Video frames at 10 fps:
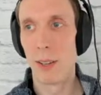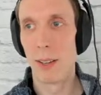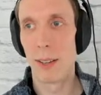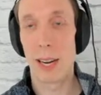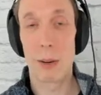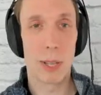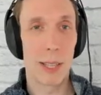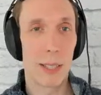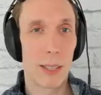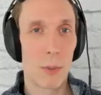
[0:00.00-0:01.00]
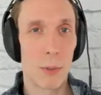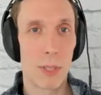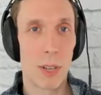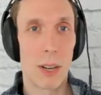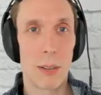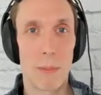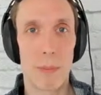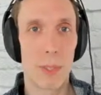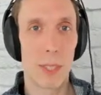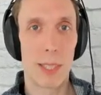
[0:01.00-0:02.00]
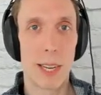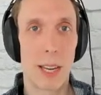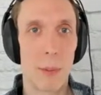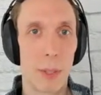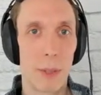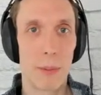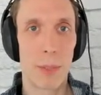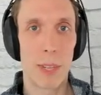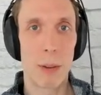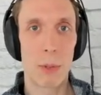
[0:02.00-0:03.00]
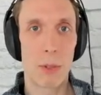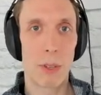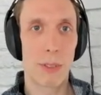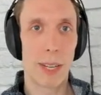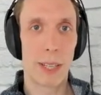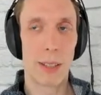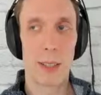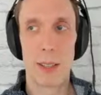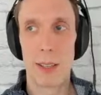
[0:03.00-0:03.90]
I realized this was not sustainable. So that was sort of like